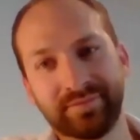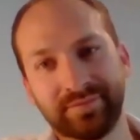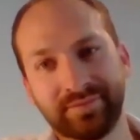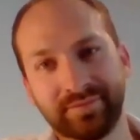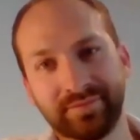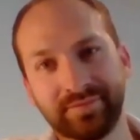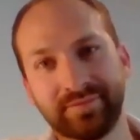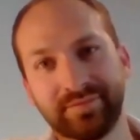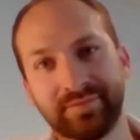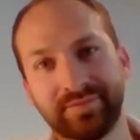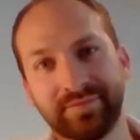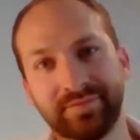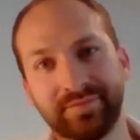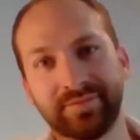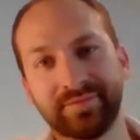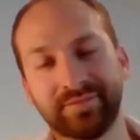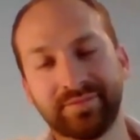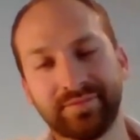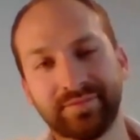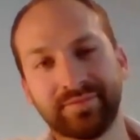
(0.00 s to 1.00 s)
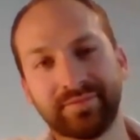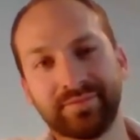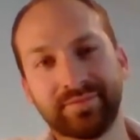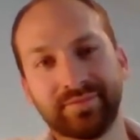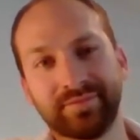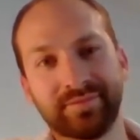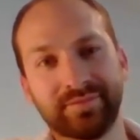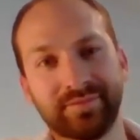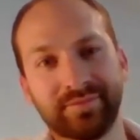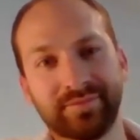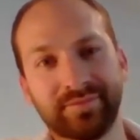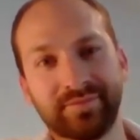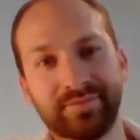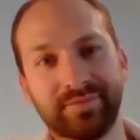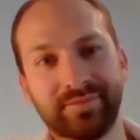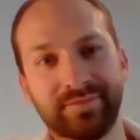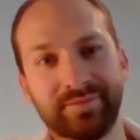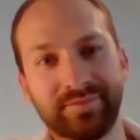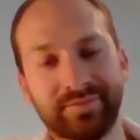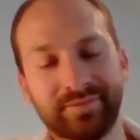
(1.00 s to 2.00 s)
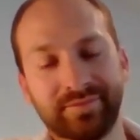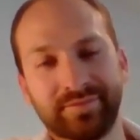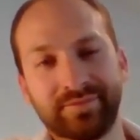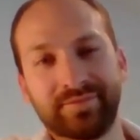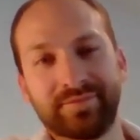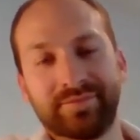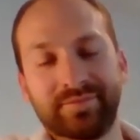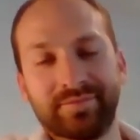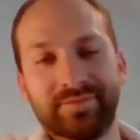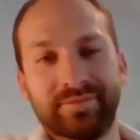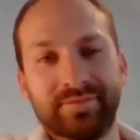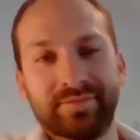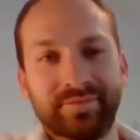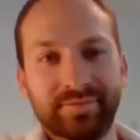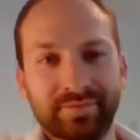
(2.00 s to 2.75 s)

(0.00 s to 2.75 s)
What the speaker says: (not speaking)